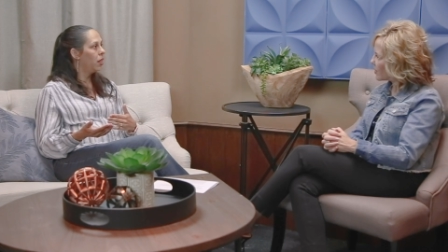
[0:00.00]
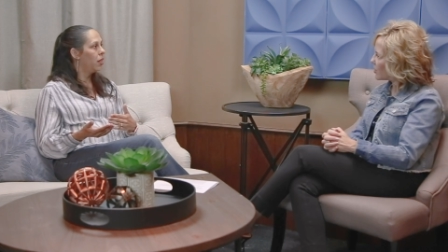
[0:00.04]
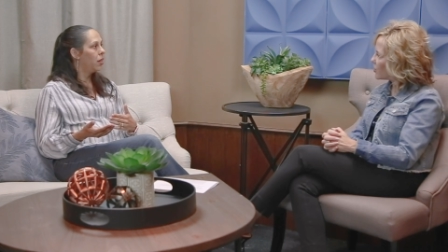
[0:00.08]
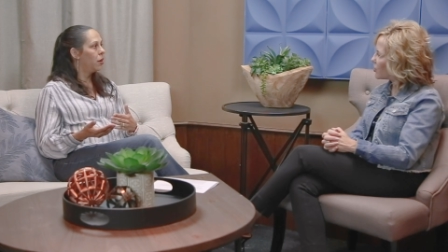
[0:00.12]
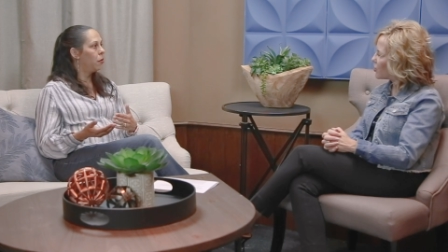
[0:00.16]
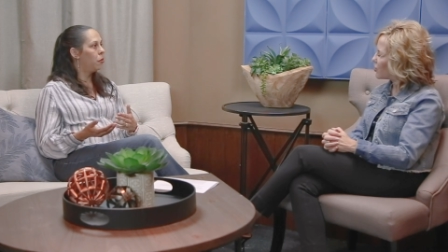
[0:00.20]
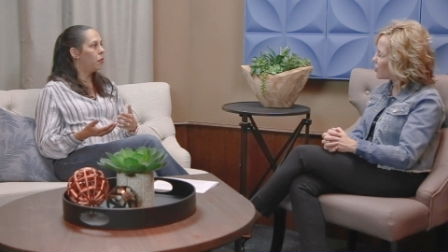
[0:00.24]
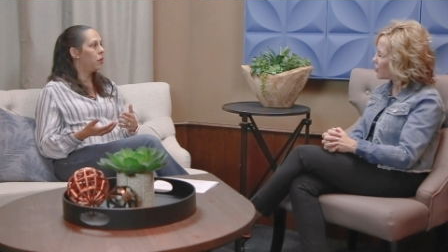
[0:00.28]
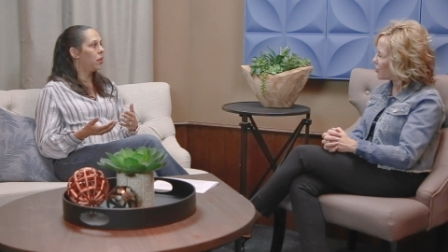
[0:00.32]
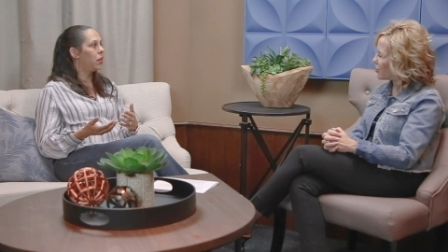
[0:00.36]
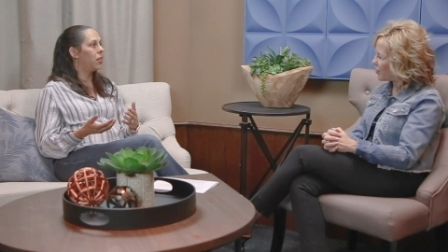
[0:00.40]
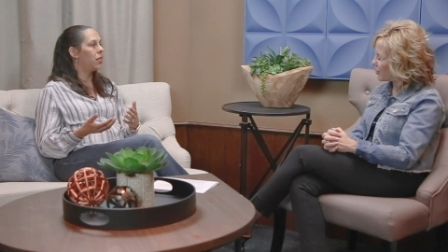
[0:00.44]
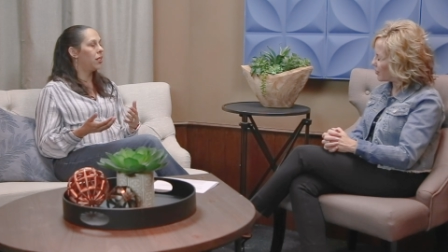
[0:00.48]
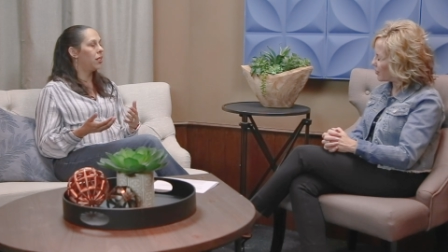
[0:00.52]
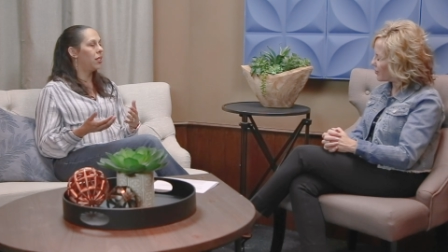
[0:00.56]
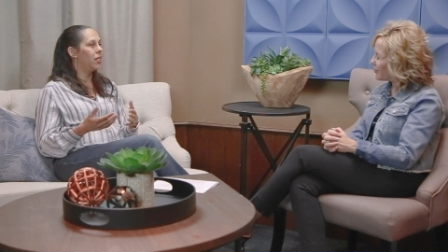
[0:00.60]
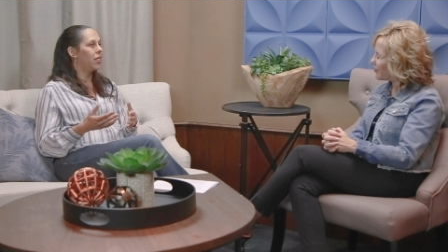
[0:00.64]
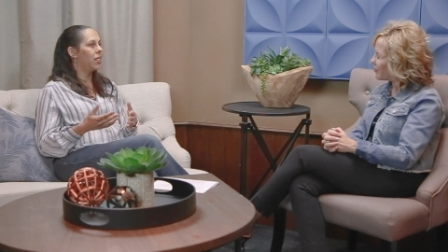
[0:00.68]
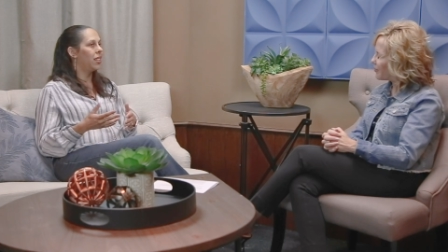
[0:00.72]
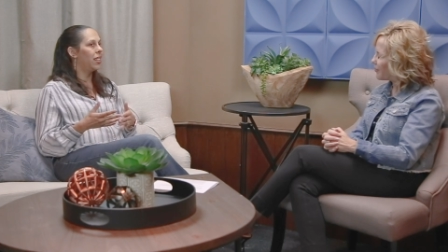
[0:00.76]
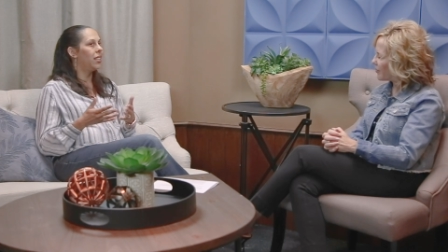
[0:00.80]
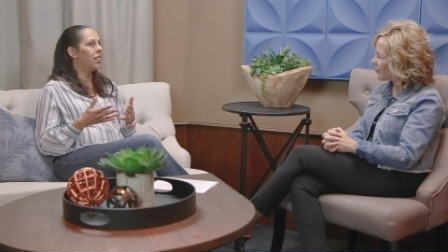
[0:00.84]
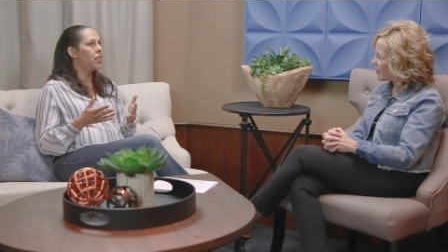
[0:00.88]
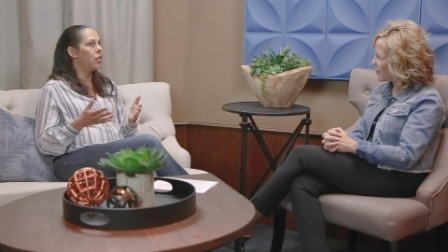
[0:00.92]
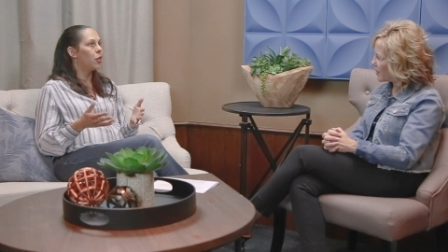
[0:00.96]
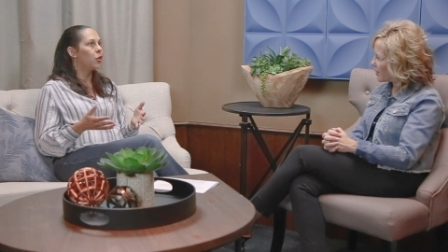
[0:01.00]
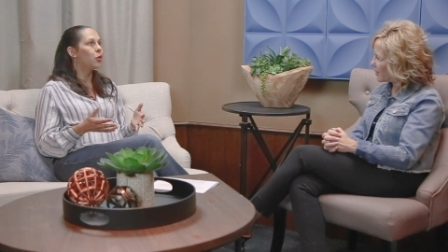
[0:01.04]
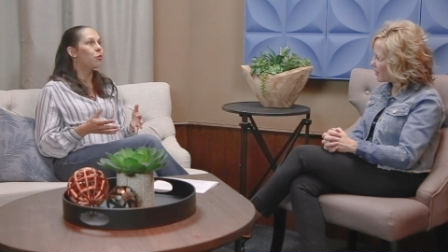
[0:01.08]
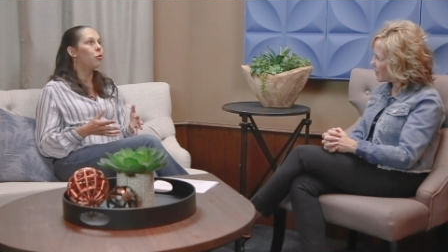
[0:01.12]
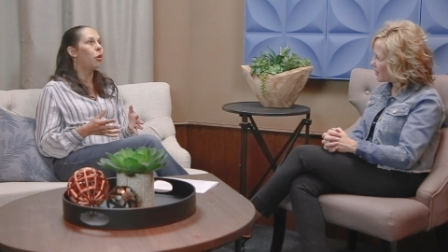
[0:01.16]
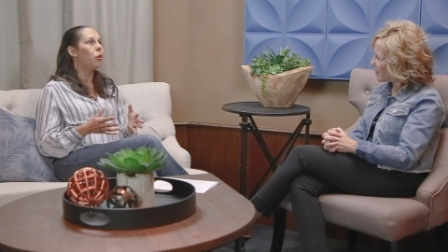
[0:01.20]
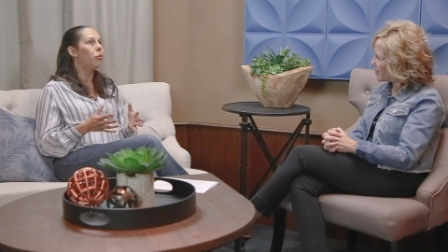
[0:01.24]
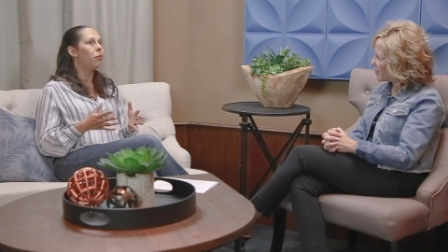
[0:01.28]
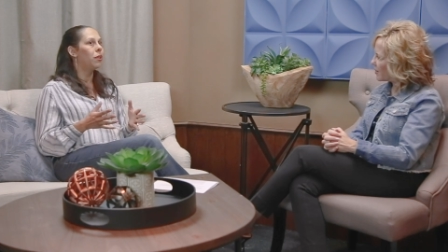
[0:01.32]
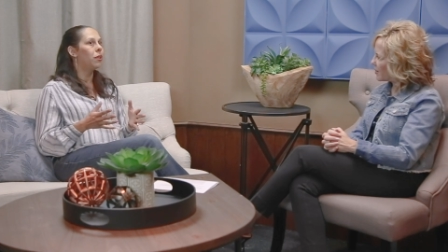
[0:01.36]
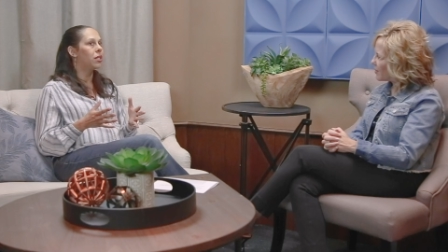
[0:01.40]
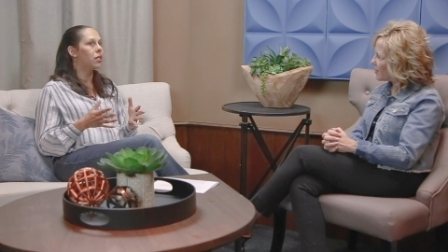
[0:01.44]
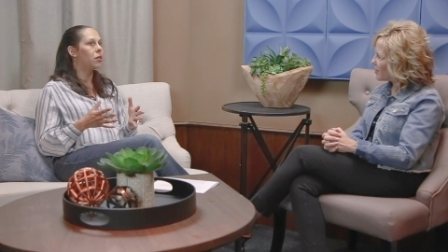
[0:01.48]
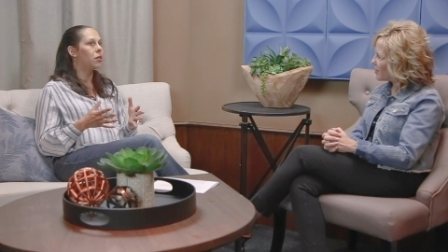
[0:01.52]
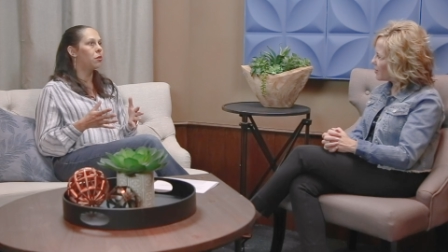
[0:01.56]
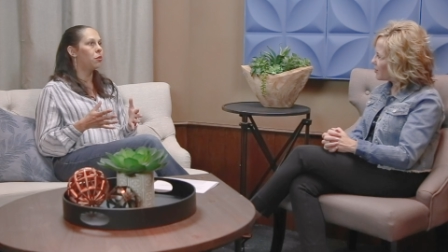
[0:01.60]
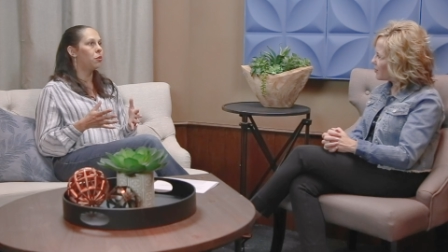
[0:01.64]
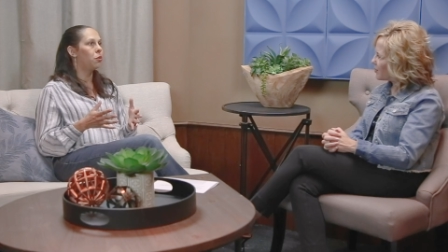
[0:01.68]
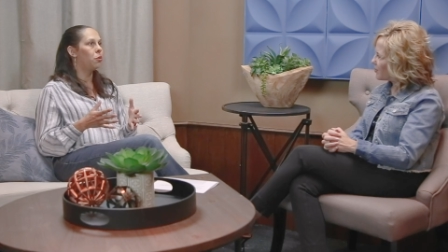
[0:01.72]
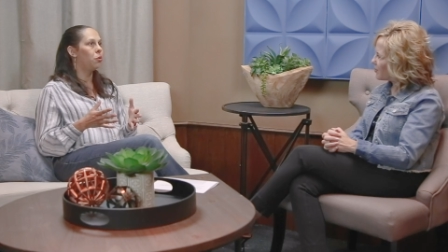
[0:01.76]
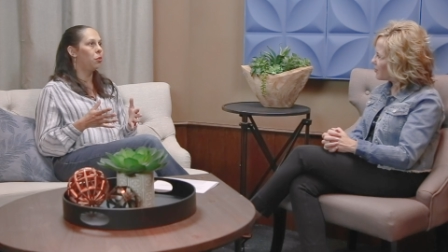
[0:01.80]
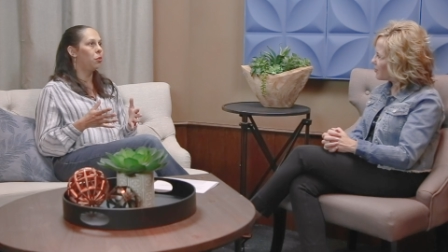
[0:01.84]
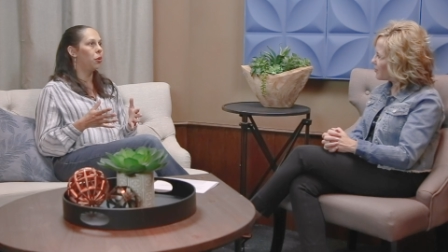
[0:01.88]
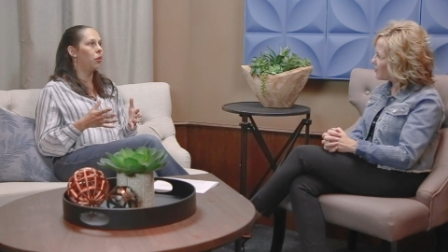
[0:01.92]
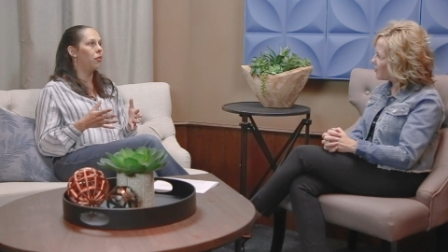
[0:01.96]
Sure. In those moments,
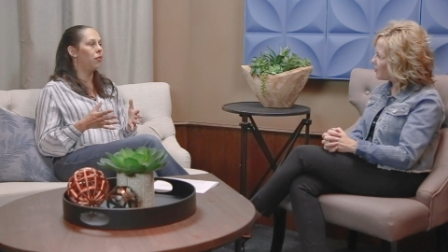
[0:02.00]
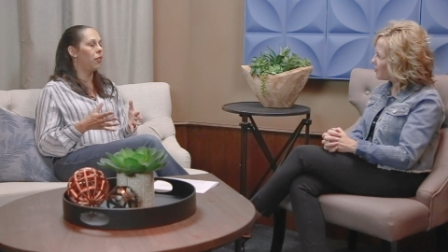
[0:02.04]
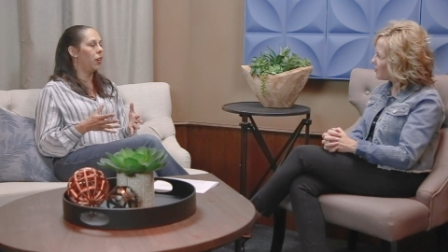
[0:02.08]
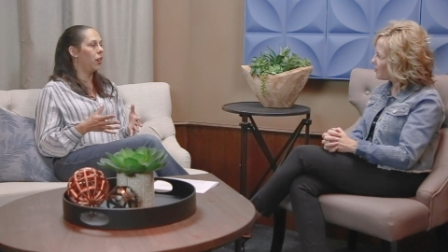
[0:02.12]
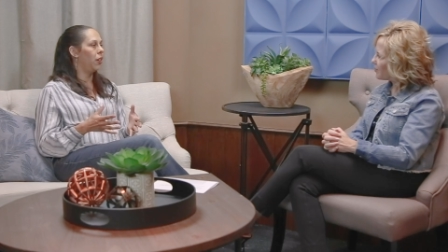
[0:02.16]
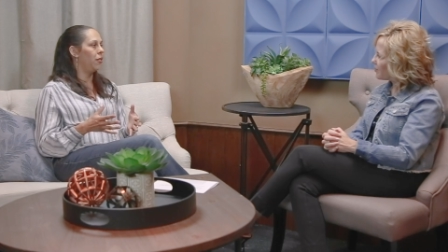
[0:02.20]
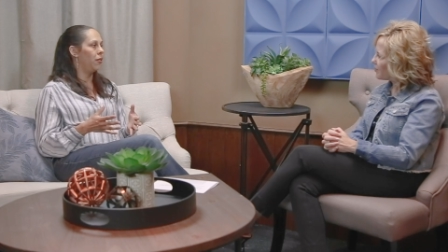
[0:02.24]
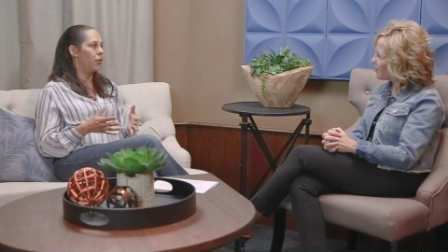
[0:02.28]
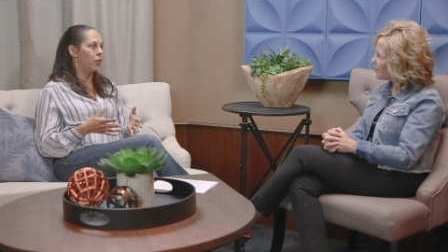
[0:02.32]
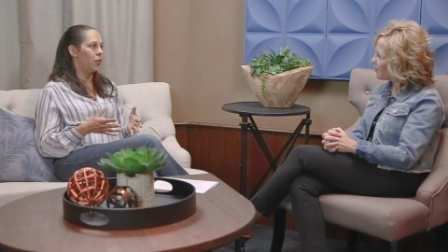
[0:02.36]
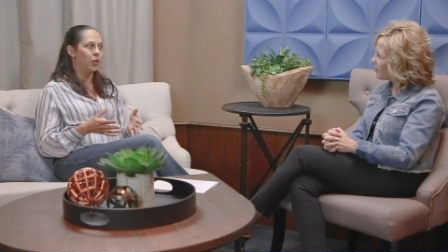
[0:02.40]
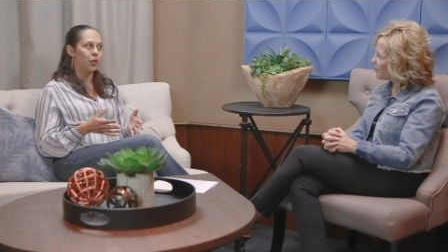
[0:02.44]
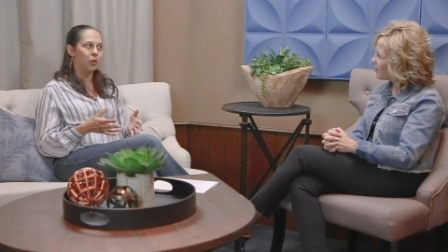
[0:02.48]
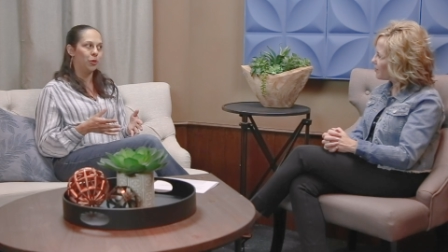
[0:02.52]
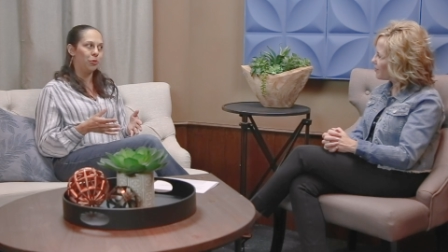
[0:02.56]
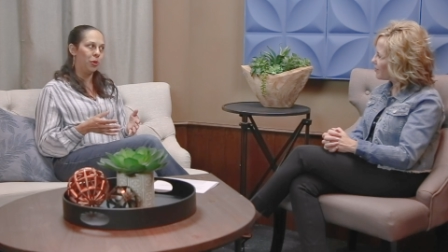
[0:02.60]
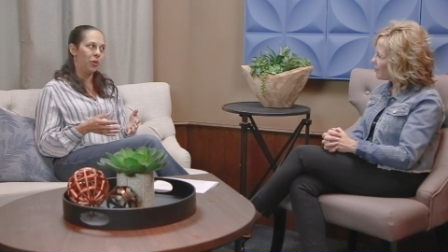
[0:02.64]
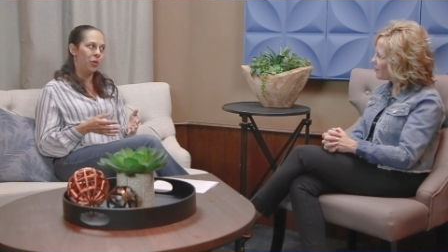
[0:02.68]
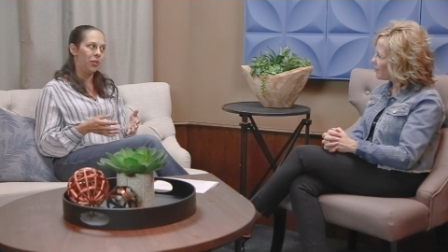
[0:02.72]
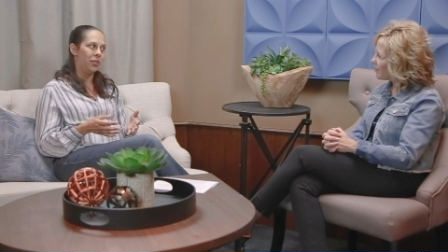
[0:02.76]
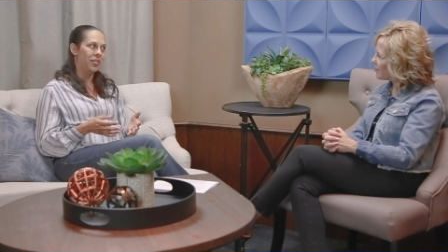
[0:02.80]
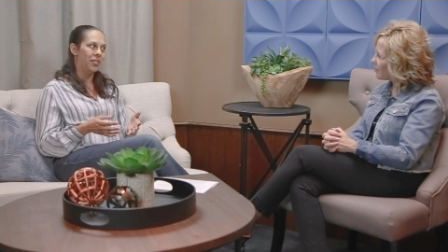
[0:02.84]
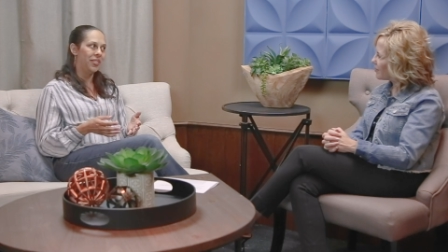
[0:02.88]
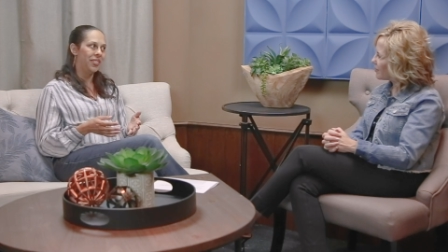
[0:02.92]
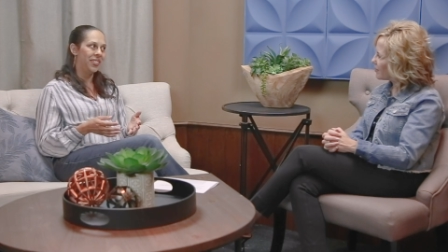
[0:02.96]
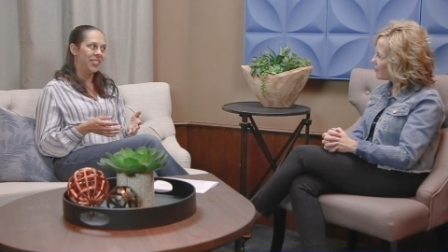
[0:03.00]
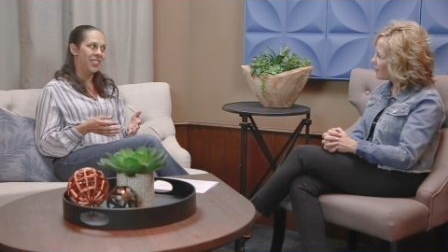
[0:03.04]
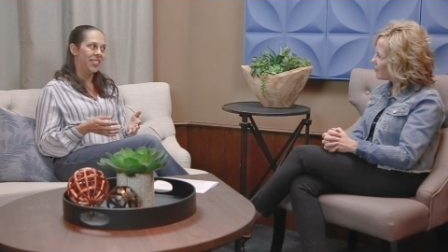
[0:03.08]
we're very vulnerable